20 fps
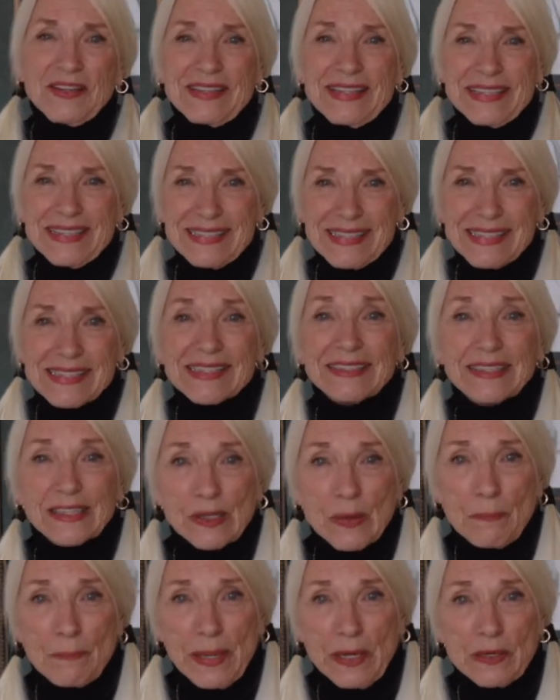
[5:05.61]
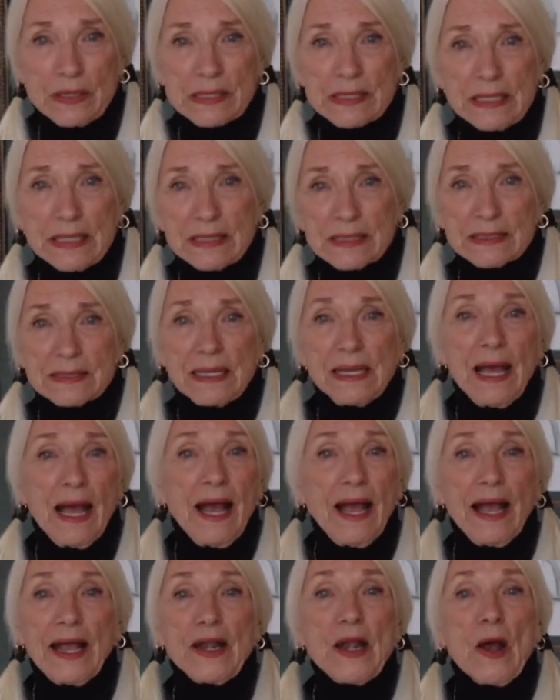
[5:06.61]
It's a little embarrassing because
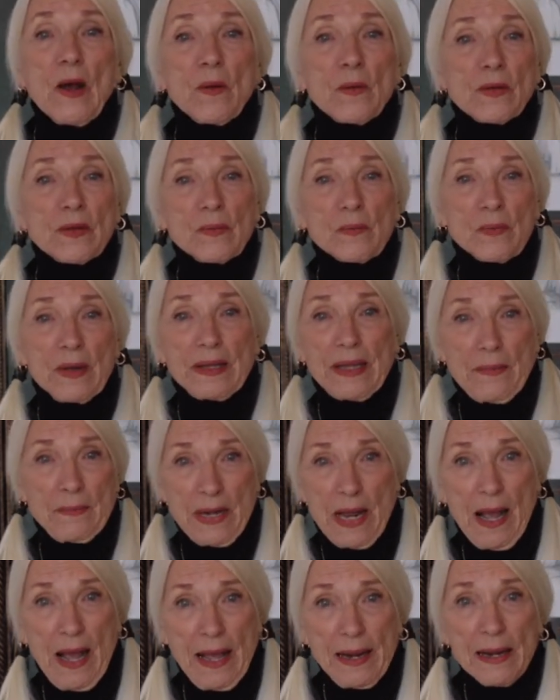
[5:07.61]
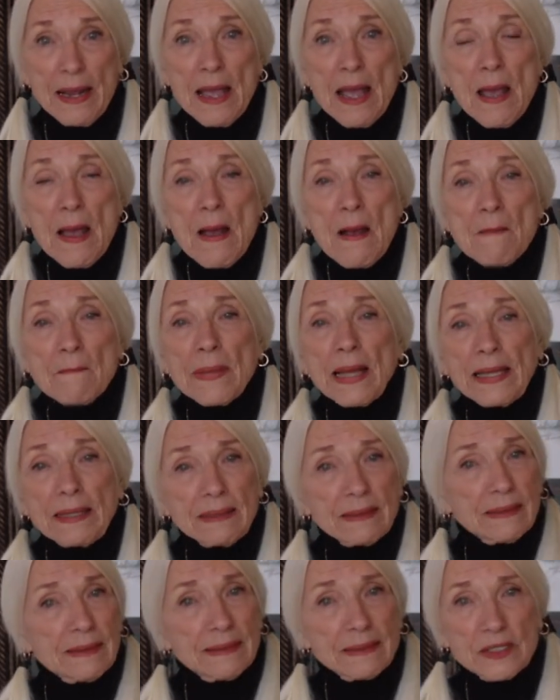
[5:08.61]
I know good and well I'm not, but
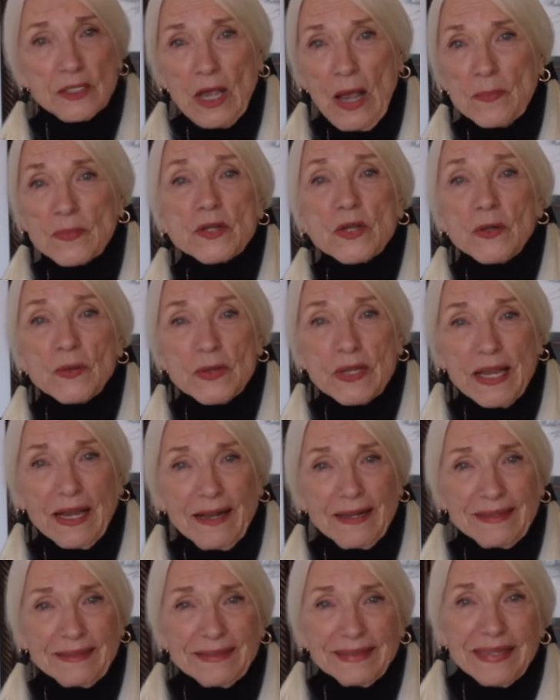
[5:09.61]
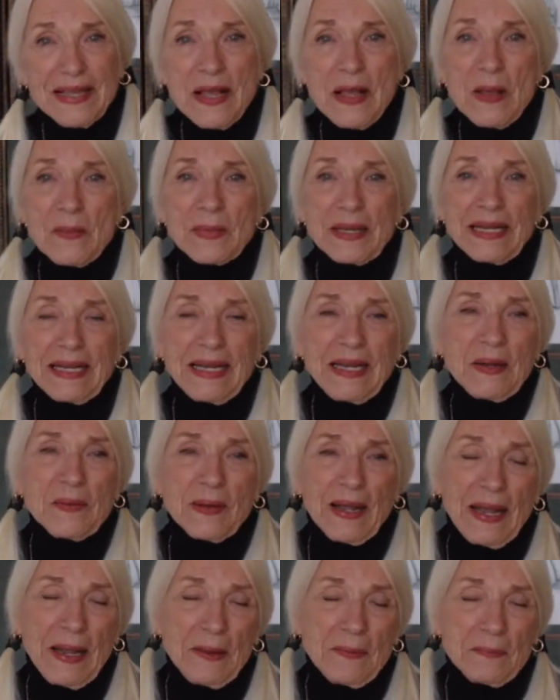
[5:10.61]
I'm too young. But
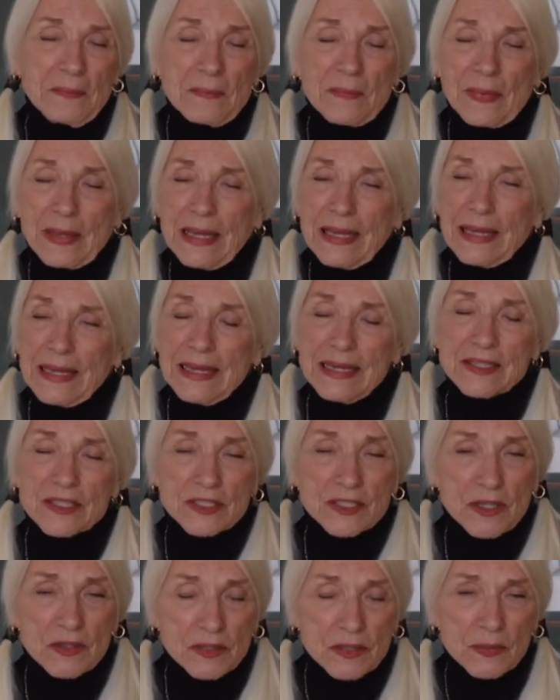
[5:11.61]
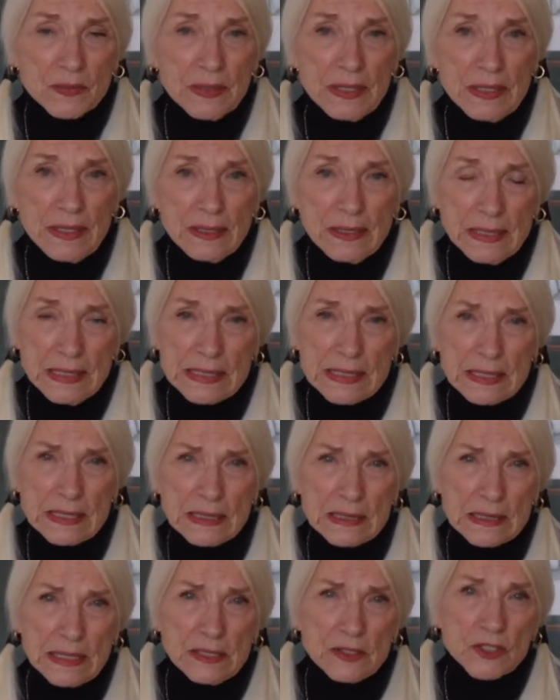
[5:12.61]
anyway, he's so sweet, and he
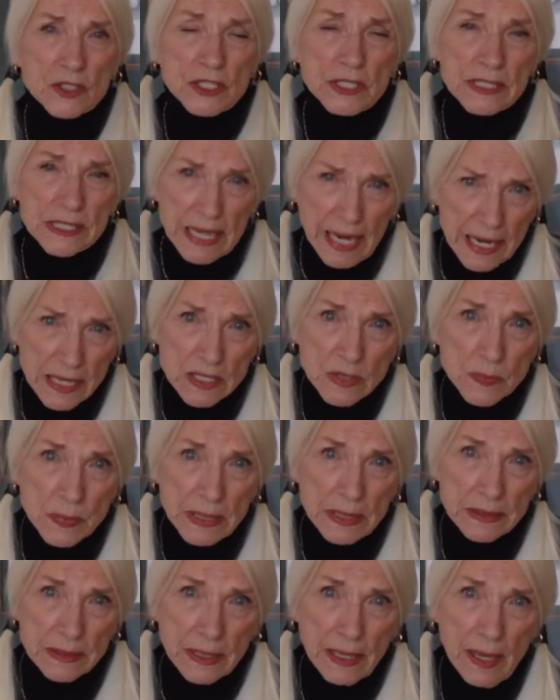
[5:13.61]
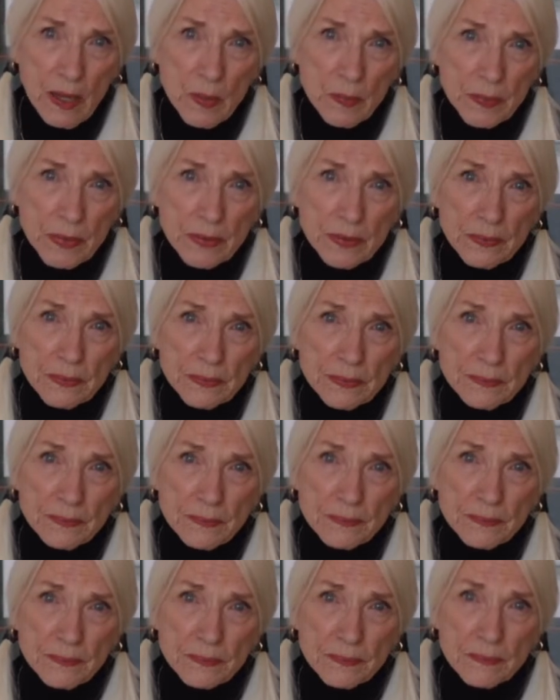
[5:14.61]
says, and she's asked me to help you,
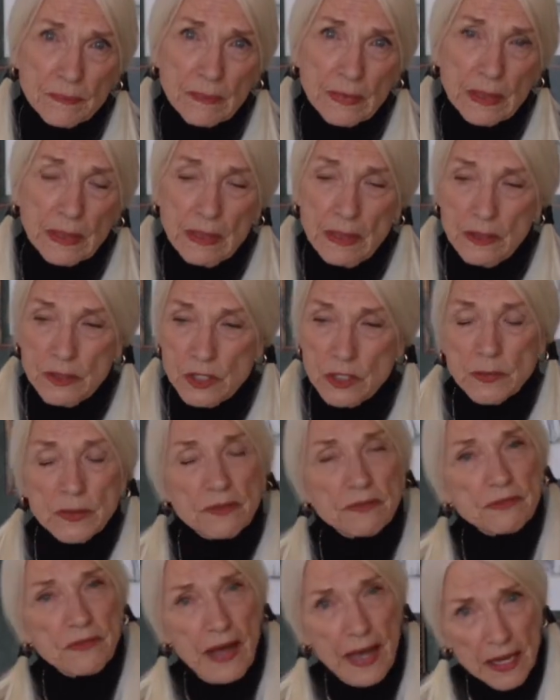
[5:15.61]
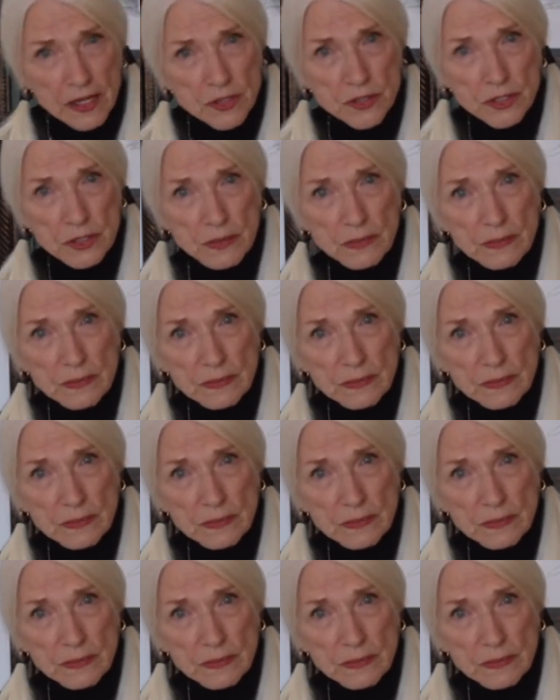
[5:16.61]
to advise you.